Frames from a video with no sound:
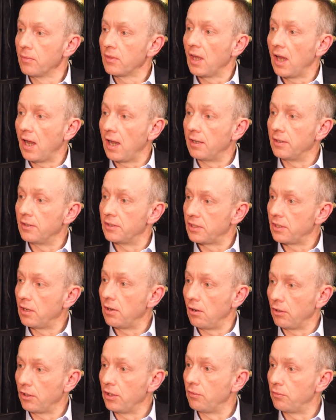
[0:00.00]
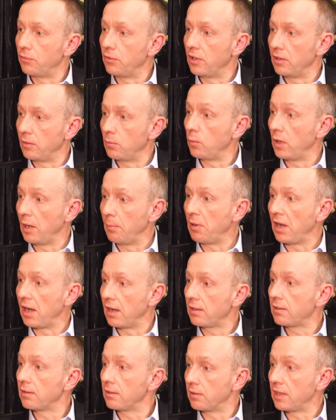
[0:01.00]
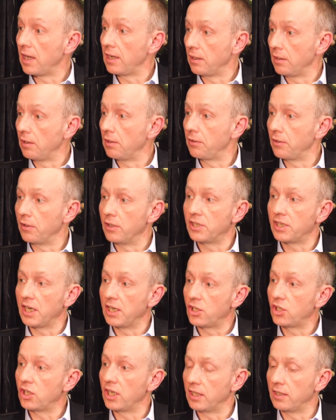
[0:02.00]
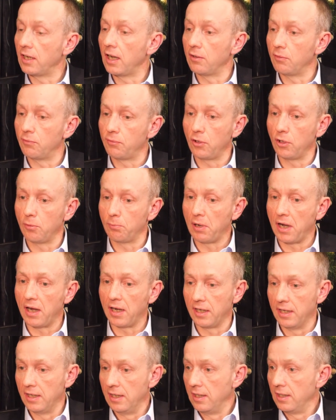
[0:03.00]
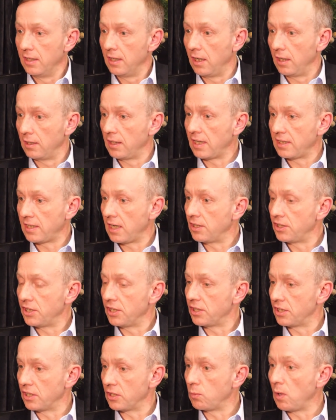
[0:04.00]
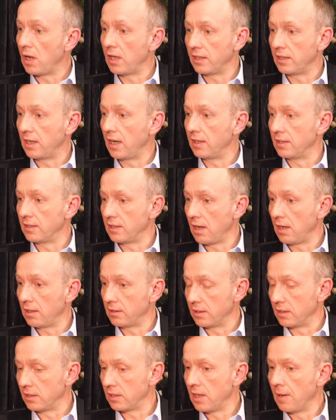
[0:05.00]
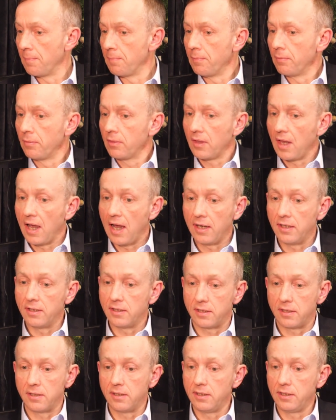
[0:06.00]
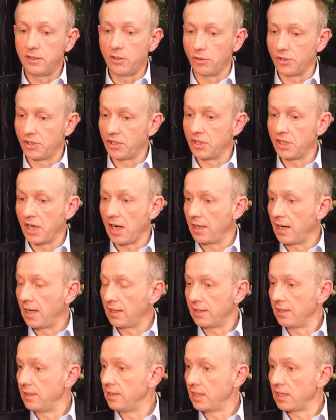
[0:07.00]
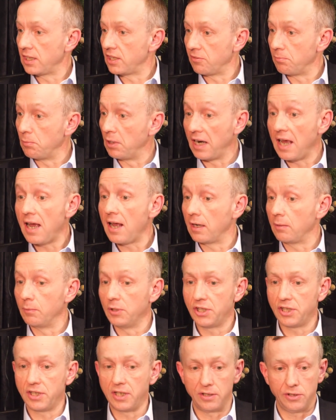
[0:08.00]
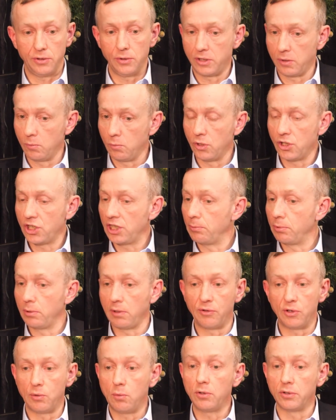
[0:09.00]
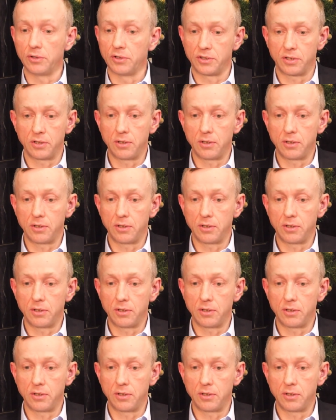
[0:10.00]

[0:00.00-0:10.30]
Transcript: and argued for it way back then in the 3rd century, and followed by Lactantius as well, and others. And Constantine had the Edict of Milan, which said you can worship whoever you want.